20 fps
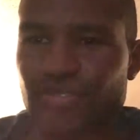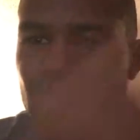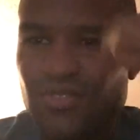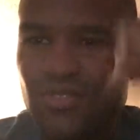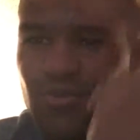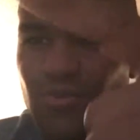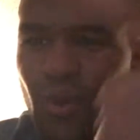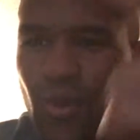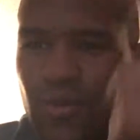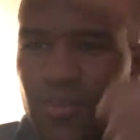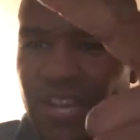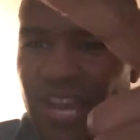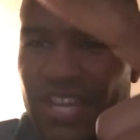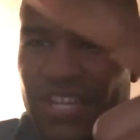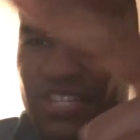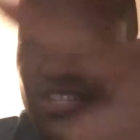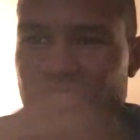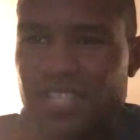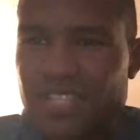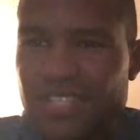Swole
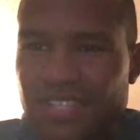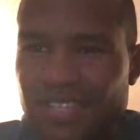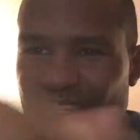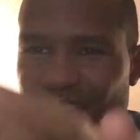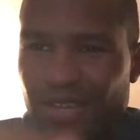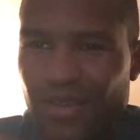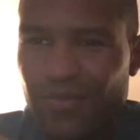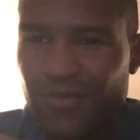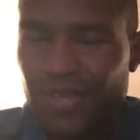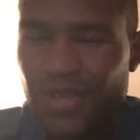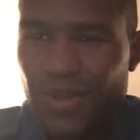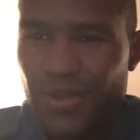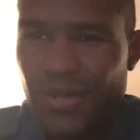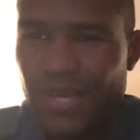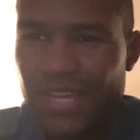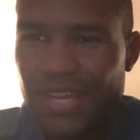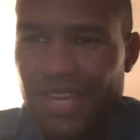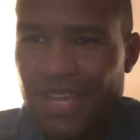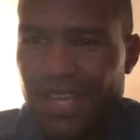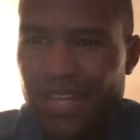Nation, here we go
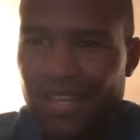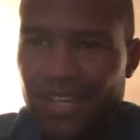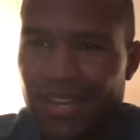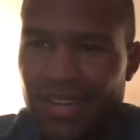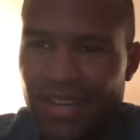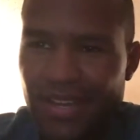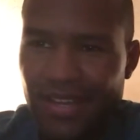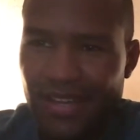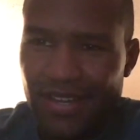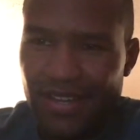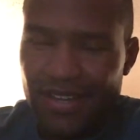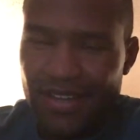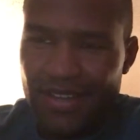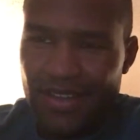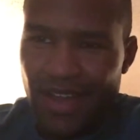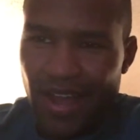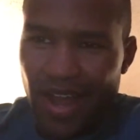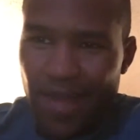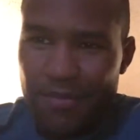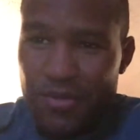again.
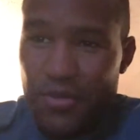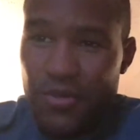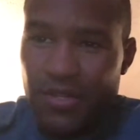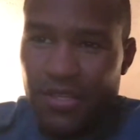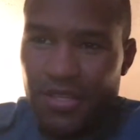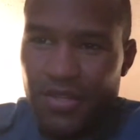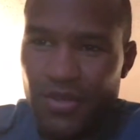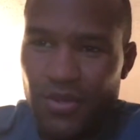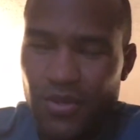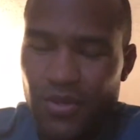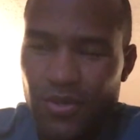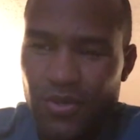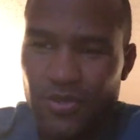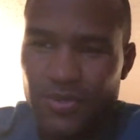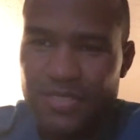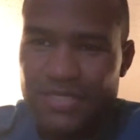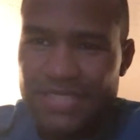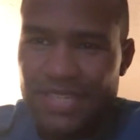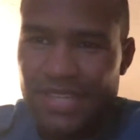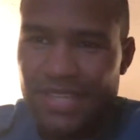I'm doing a
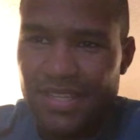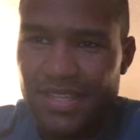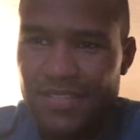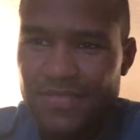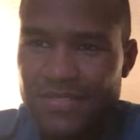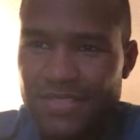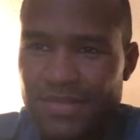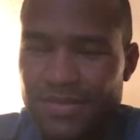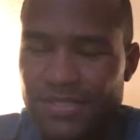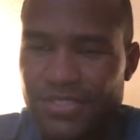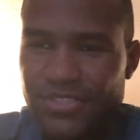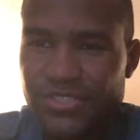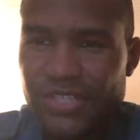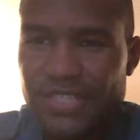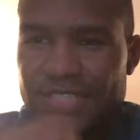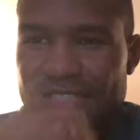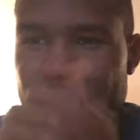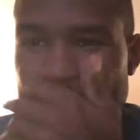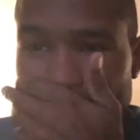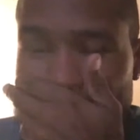little deadlift
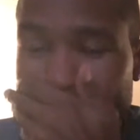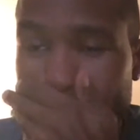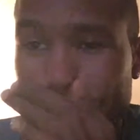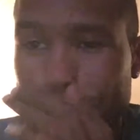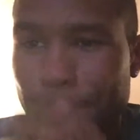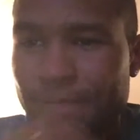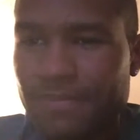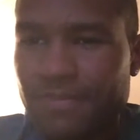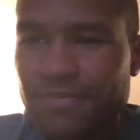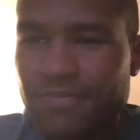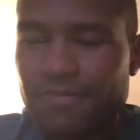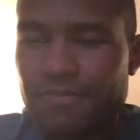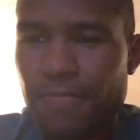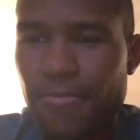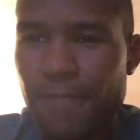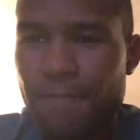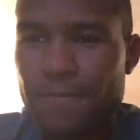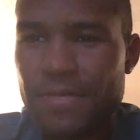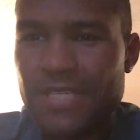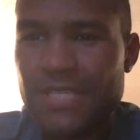demonstration
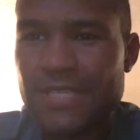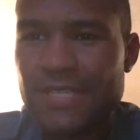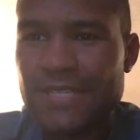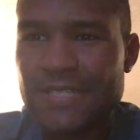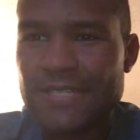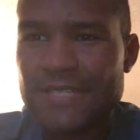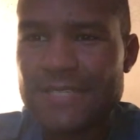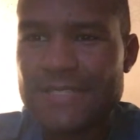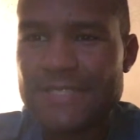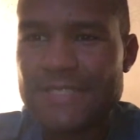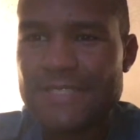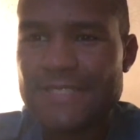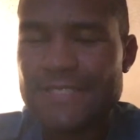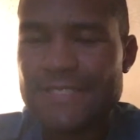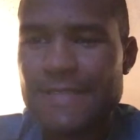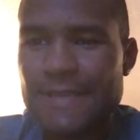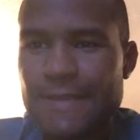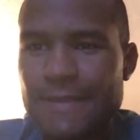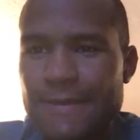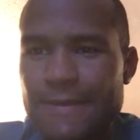
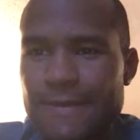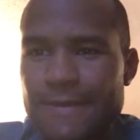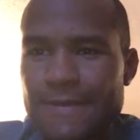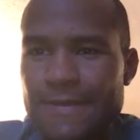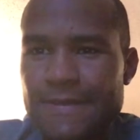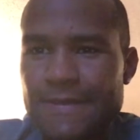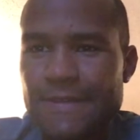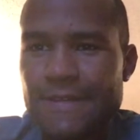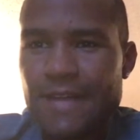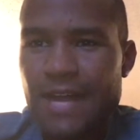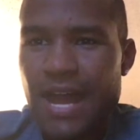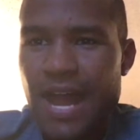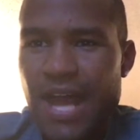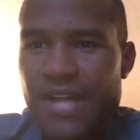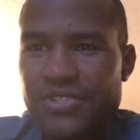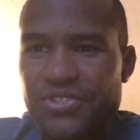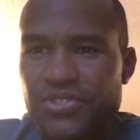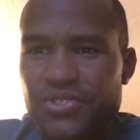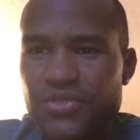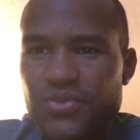because
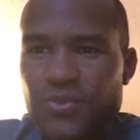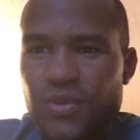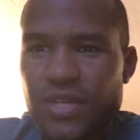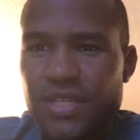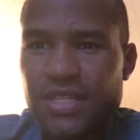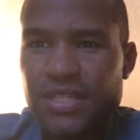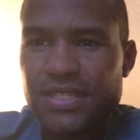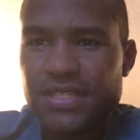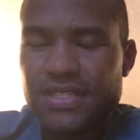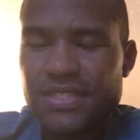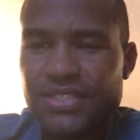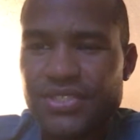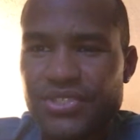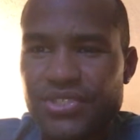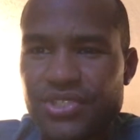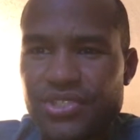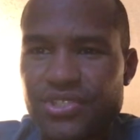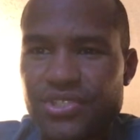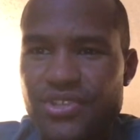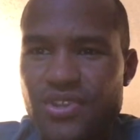I just want to
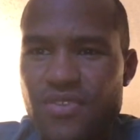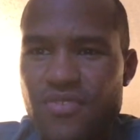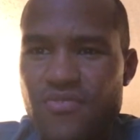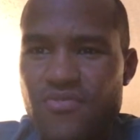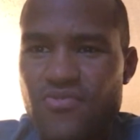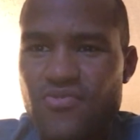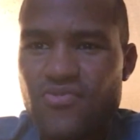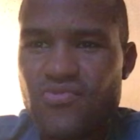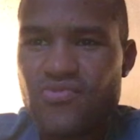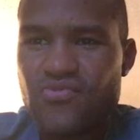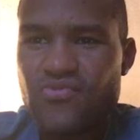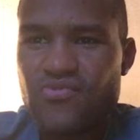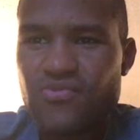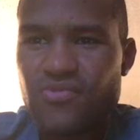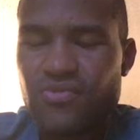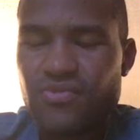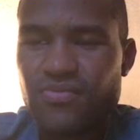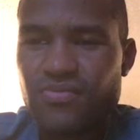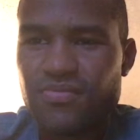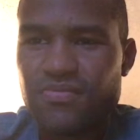show
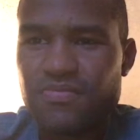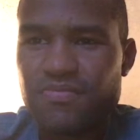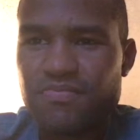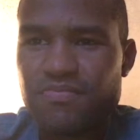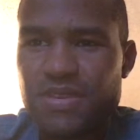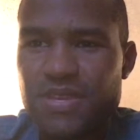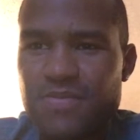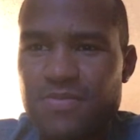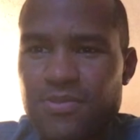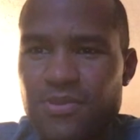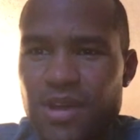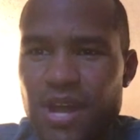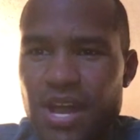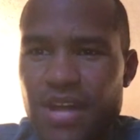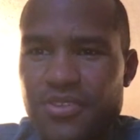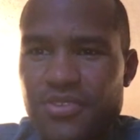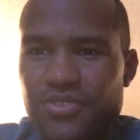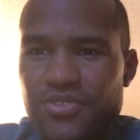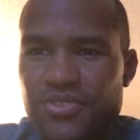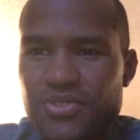people
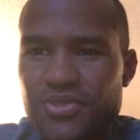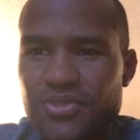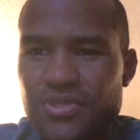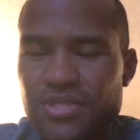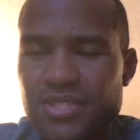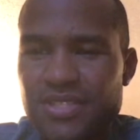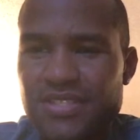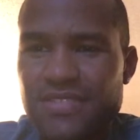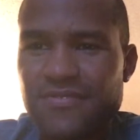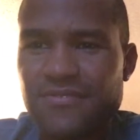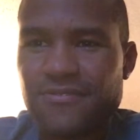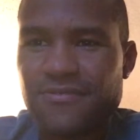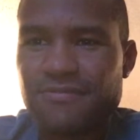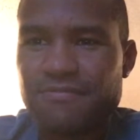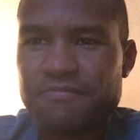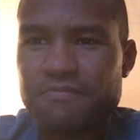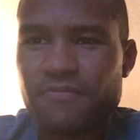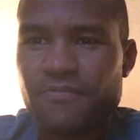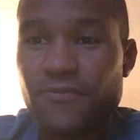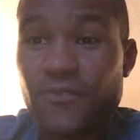how to do these
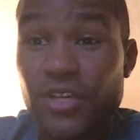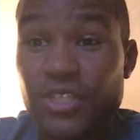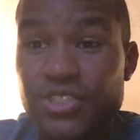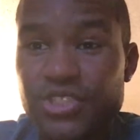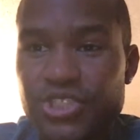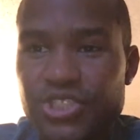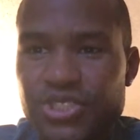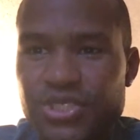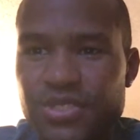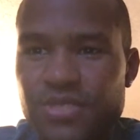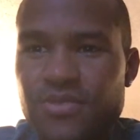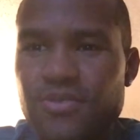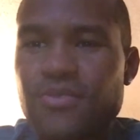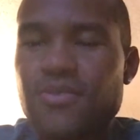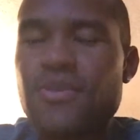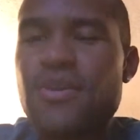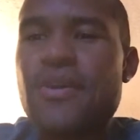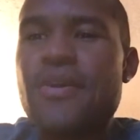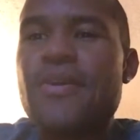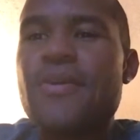
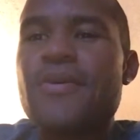functional